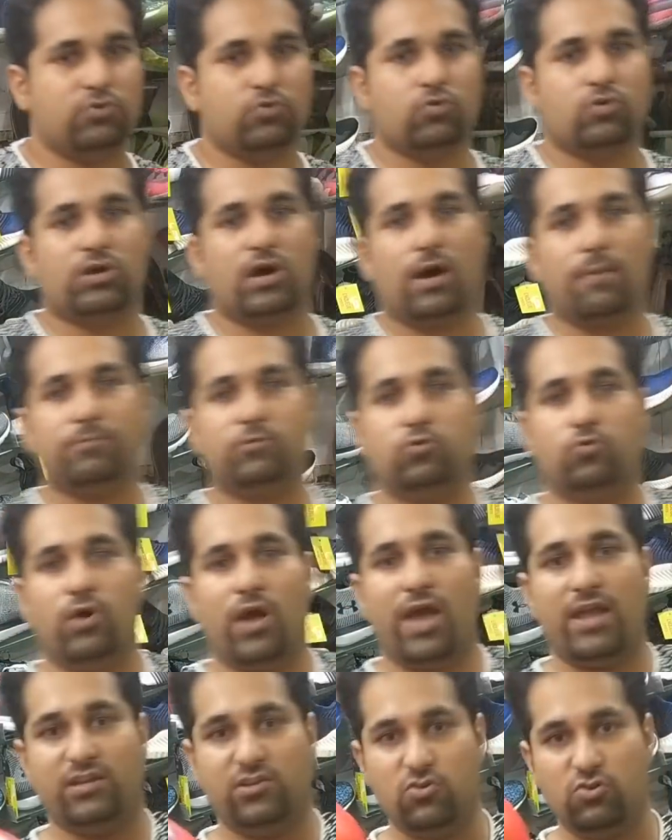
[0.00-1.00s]
to come to
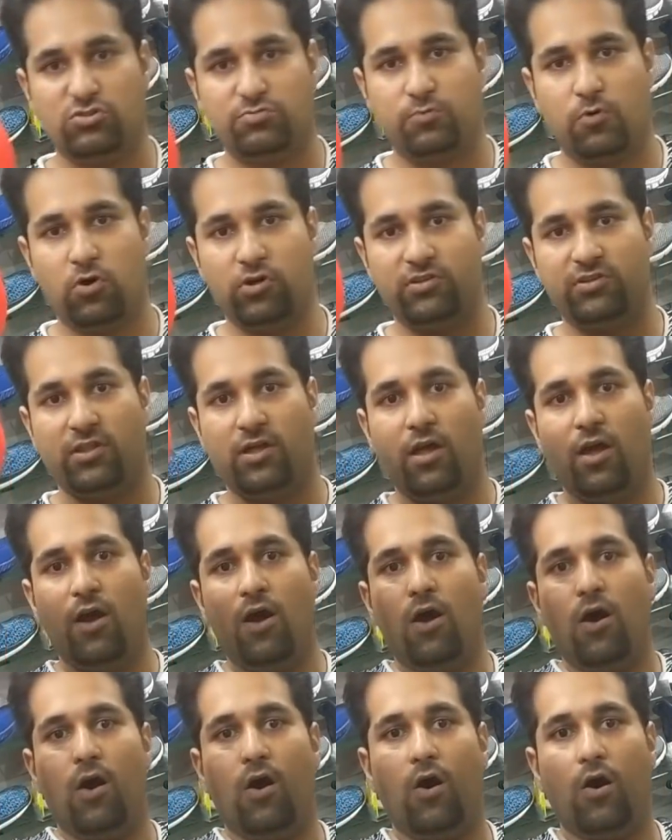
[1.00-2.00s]
Enqueue Sports
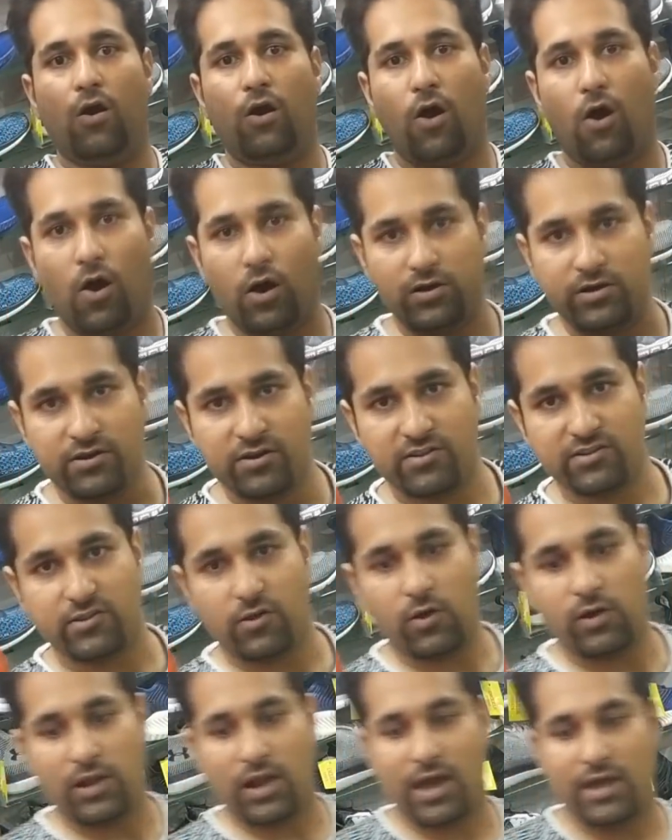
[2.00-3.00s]
or order us
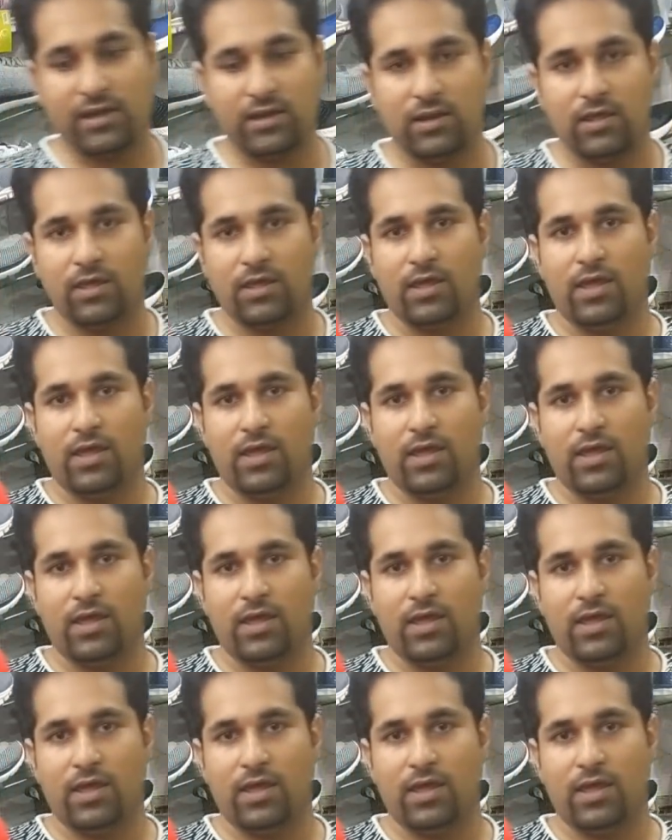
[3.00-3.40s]
online